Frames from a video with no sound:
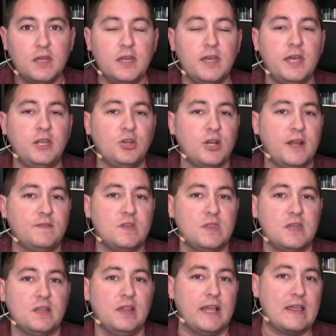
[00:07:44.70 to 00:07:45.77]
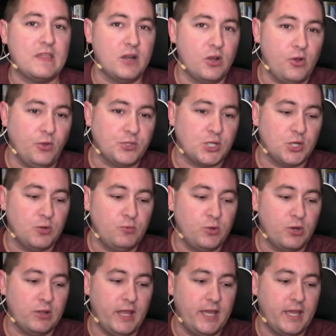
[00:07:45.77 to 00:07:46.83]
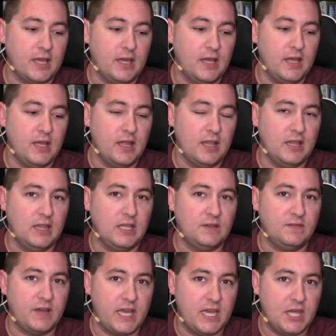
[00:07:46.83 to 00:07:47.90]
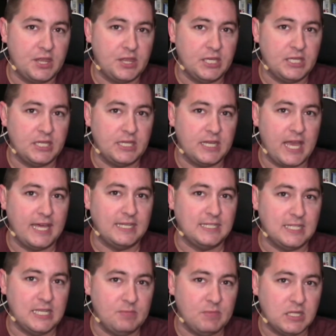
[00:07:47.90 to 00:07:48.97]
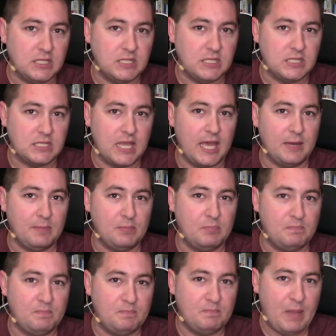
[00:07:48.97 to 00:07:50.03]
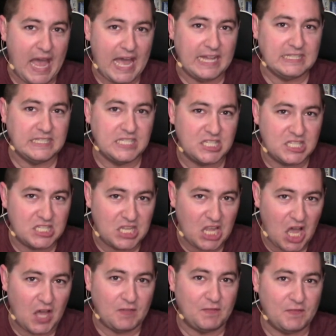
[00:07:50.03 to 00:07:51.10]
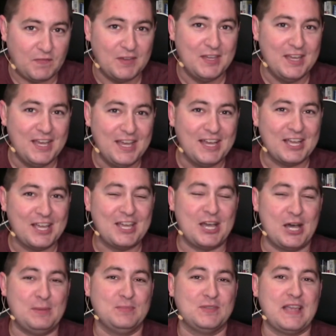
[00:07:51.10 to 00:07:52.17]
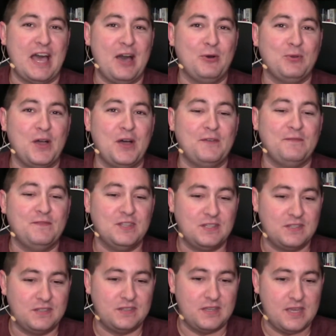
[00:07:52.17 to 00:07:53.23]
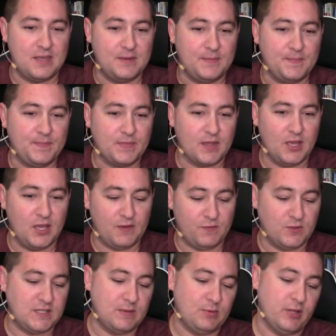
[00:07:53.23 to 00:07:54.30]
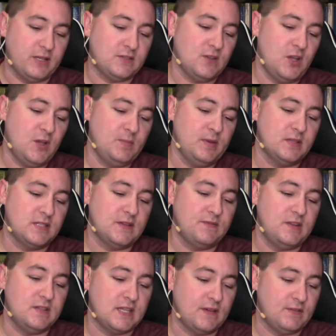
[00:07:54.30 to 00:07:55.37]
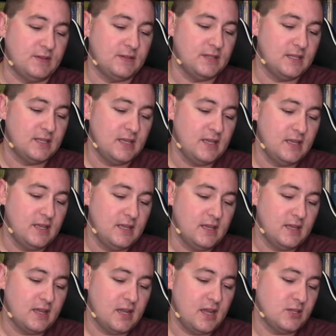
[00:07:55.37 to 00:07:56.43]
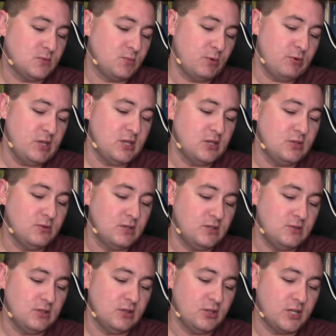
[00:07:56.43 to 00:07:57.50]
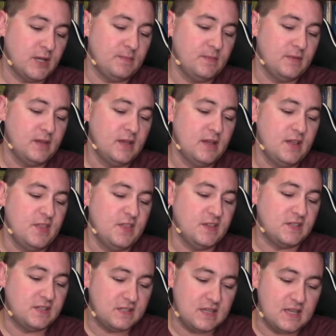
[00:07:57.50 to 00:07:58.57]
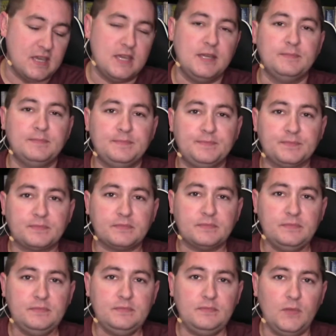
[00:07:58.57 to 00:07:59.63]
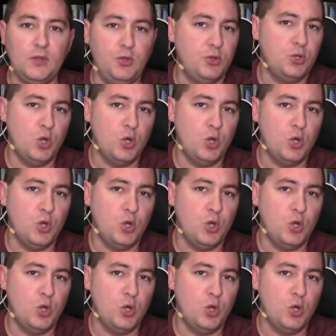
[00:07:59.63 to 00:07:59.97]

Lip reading: and you're going to have to think like their culture, where like Leviathan and demons and bad stuff comes out of the sea. For example, like Psalm 77, because one way you can do it is you can look up the sea. You could do a